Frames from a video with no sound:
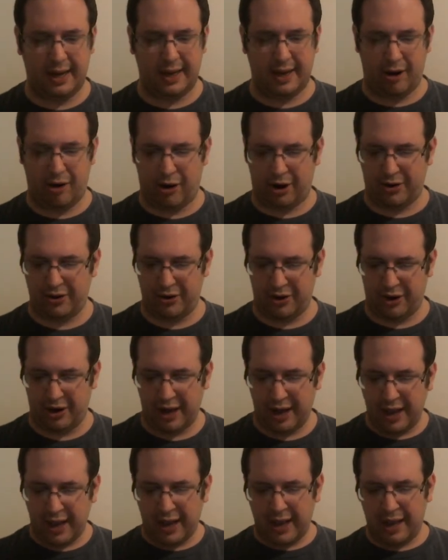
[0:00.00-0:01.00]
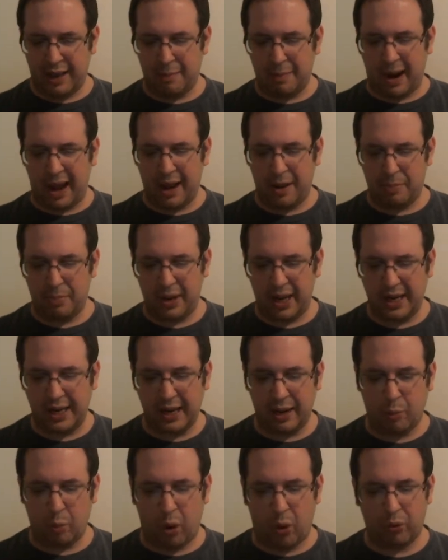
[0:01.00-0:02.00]
character, in my
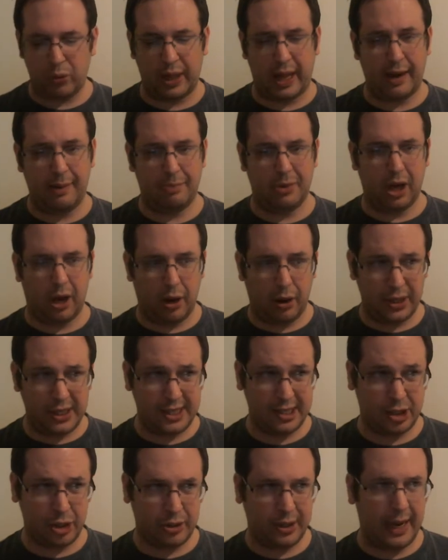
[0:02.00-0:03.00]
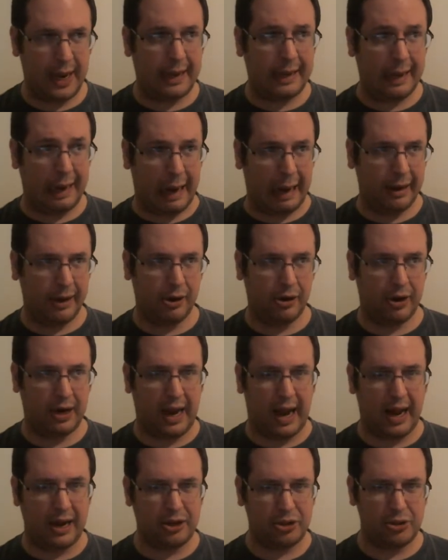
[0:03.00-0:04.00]
opinion, won't let him go. He says, You can't get out of your
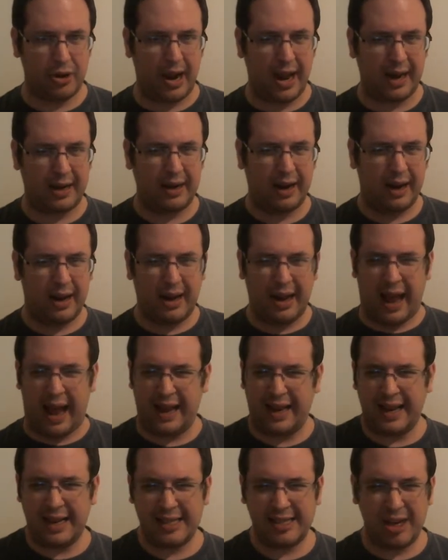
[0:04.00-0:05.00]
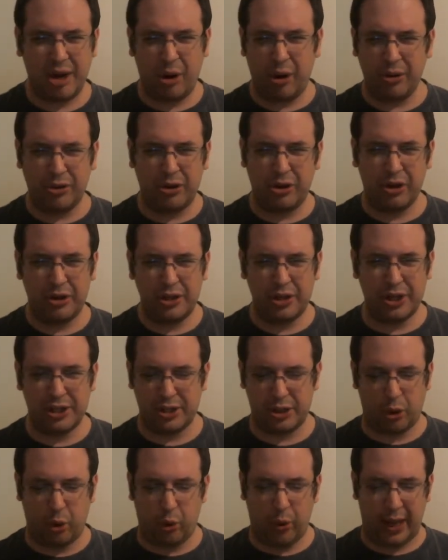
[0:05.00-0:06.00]
contract. I guess Harold couldn't
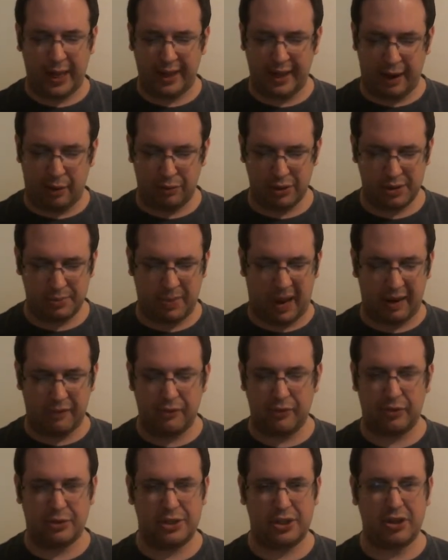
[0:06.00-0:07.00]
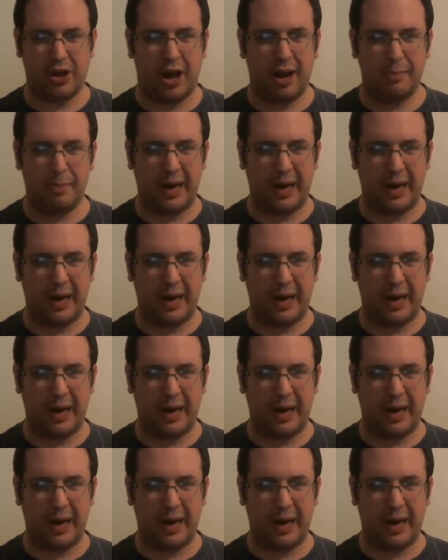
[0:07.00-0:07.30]
just quit. That was my first thought,